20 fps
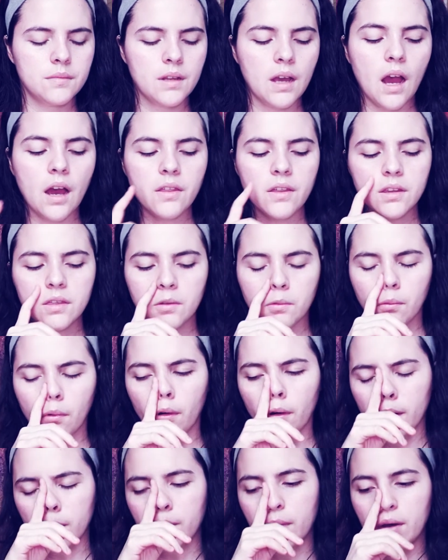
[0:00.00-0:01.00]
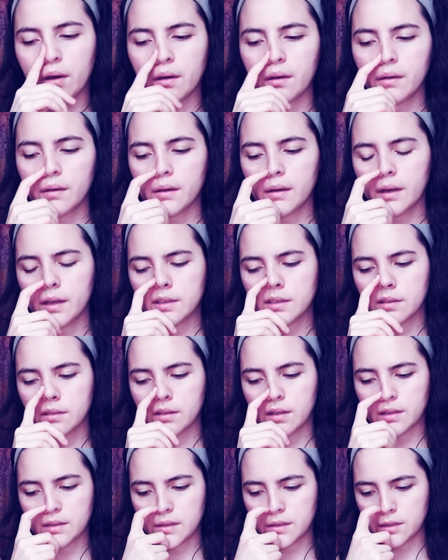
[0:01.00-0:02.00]
I think the worry bug has a
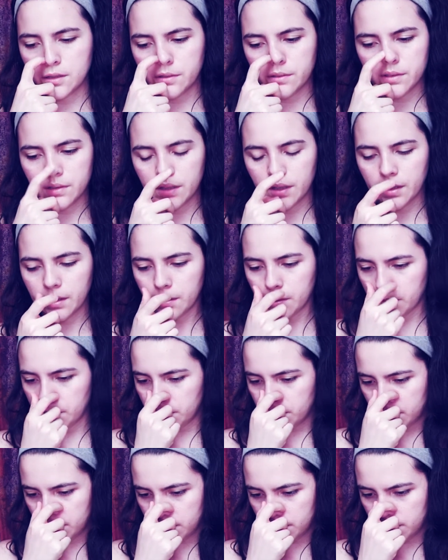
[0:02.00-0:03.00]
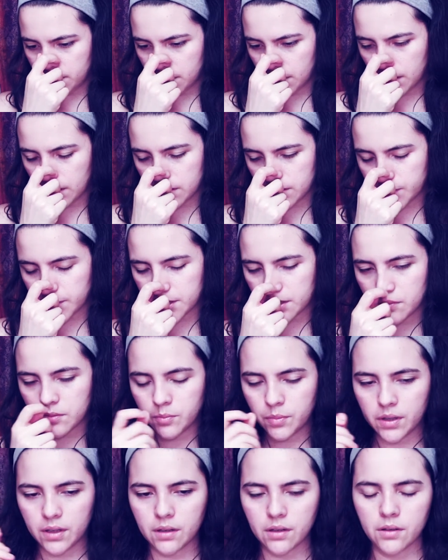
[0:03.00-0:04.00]
lot to do with, like, especially with
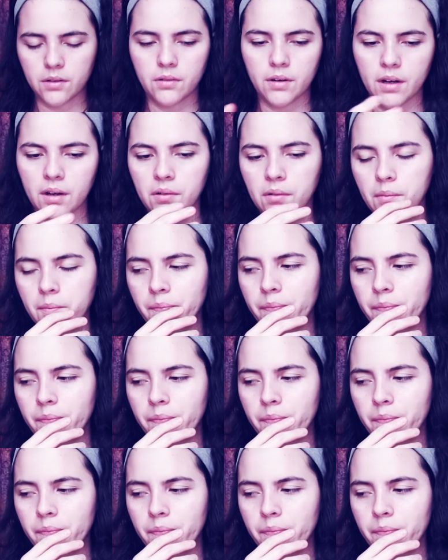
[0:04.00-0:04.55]
being underground,